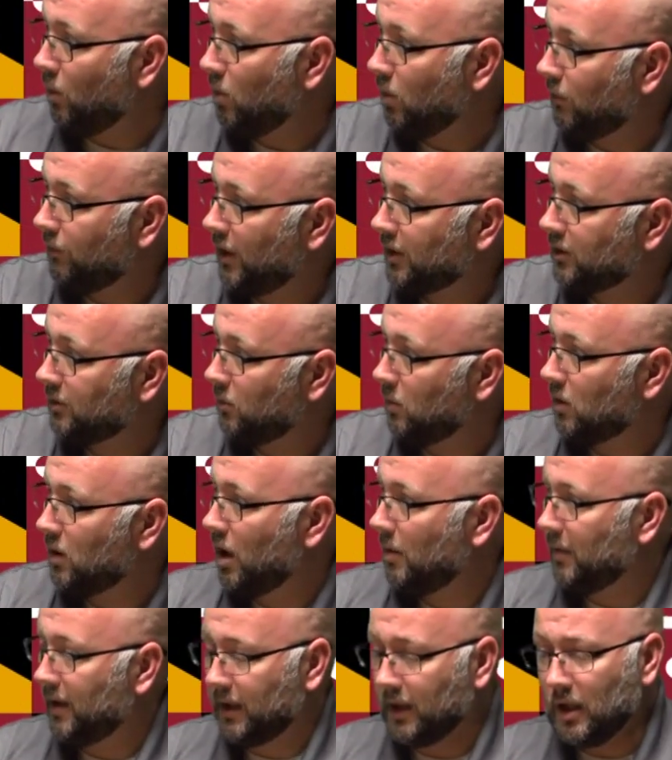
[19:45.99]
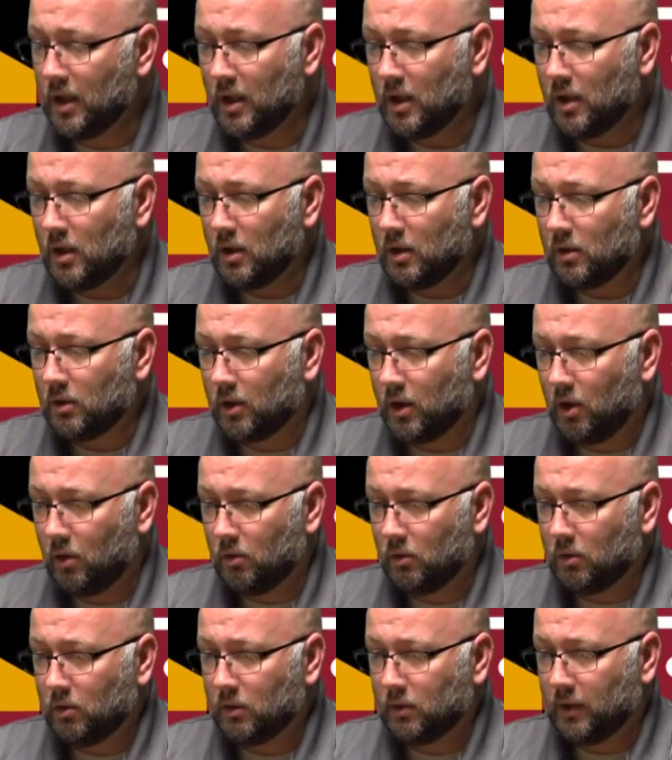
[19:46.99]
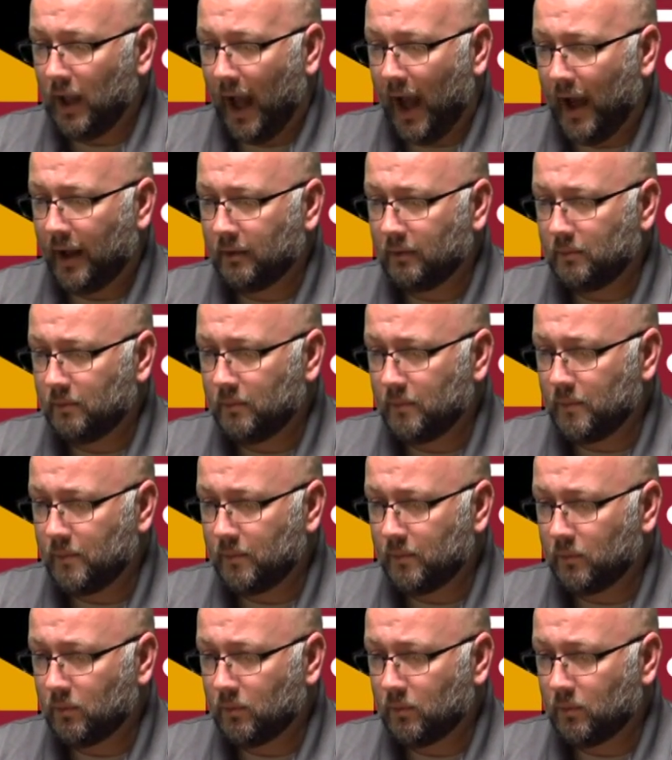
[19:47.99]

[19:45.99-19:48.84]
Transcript: Folk Festival coming. That,